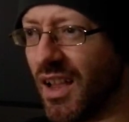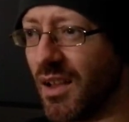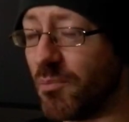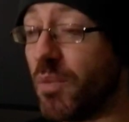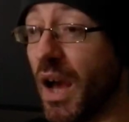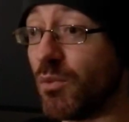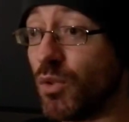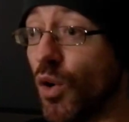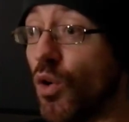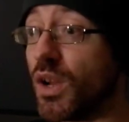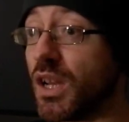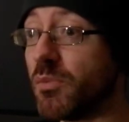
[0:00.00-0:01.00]
But we're
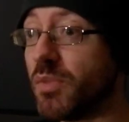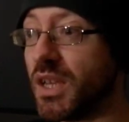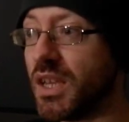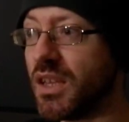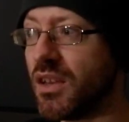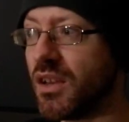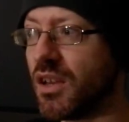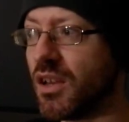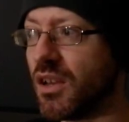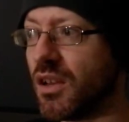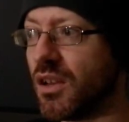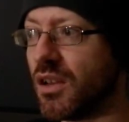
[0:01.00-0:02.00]
all going to be
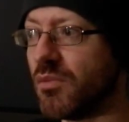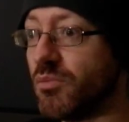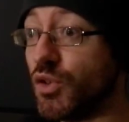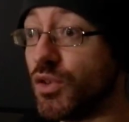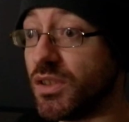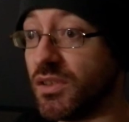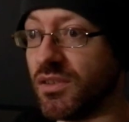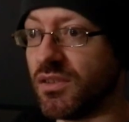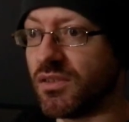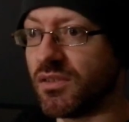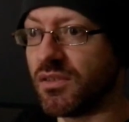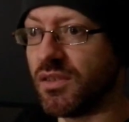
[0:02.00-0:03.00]

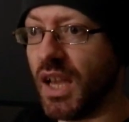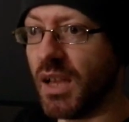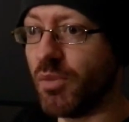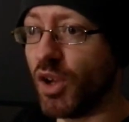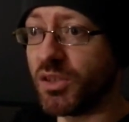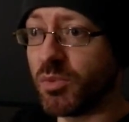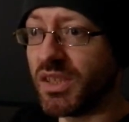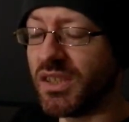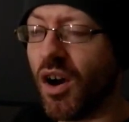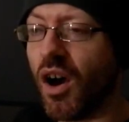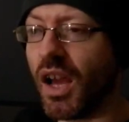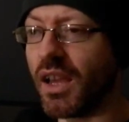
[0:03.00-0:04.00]
mutants and possibly
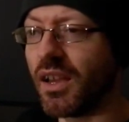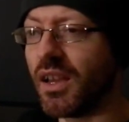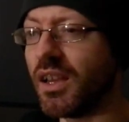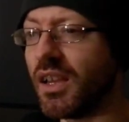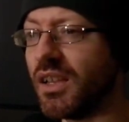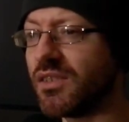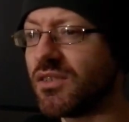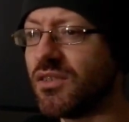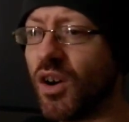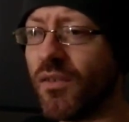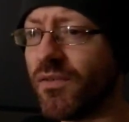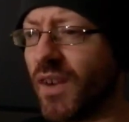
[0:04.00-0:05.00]
die. It's
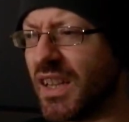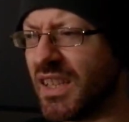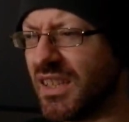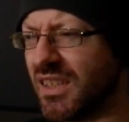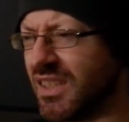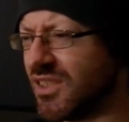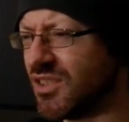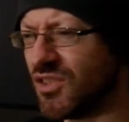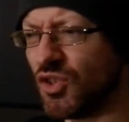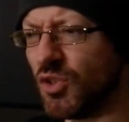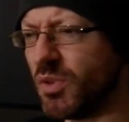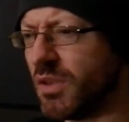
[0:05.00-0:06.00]
not funny, it's
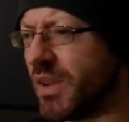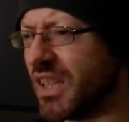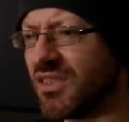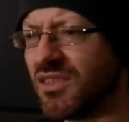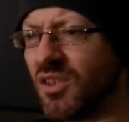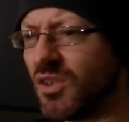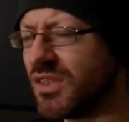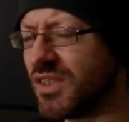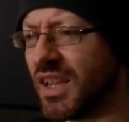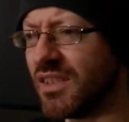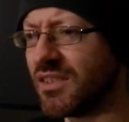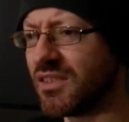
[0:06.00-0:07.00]
stupid, it makes no
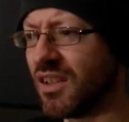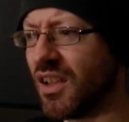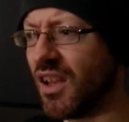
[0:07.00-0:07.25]
sense.